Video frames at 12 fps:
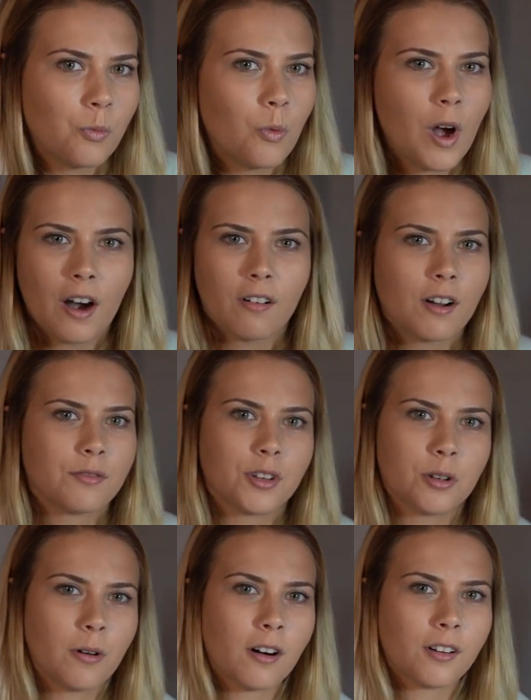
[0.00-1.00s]
wherever
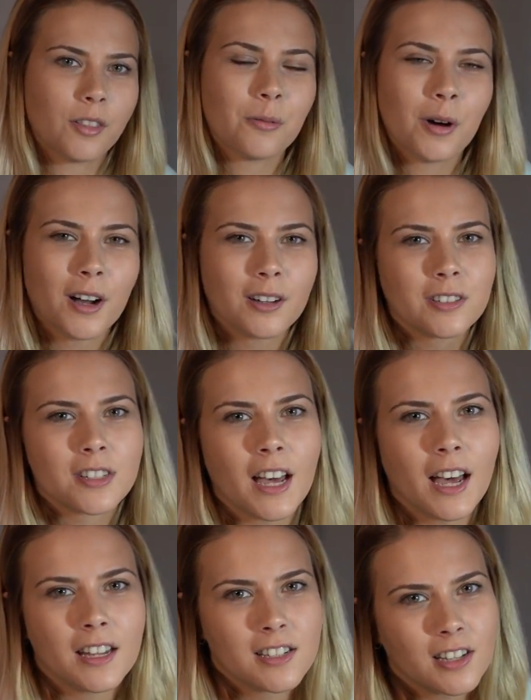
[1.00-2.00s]
you are in the world,
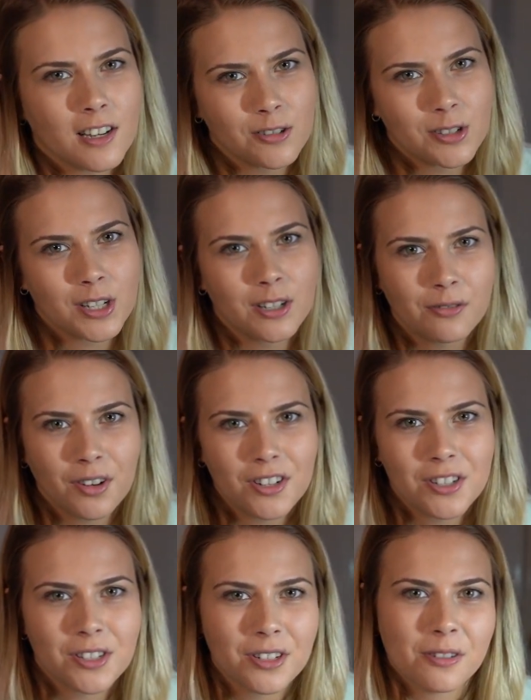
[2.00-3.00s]
and I'll see you
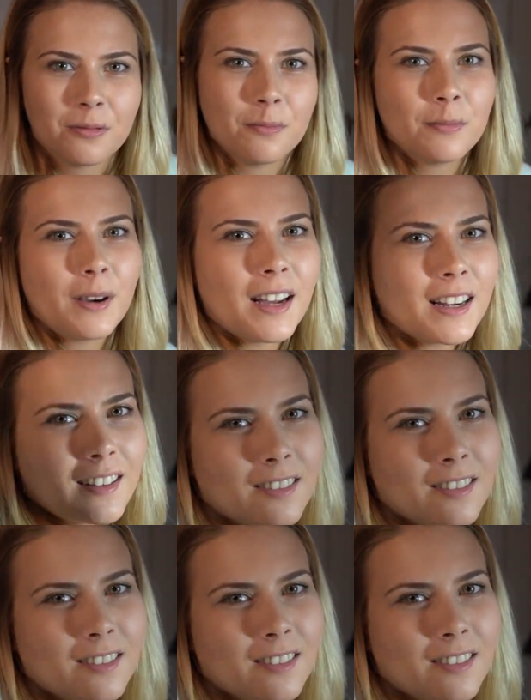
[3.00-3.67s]
very soon. Bye.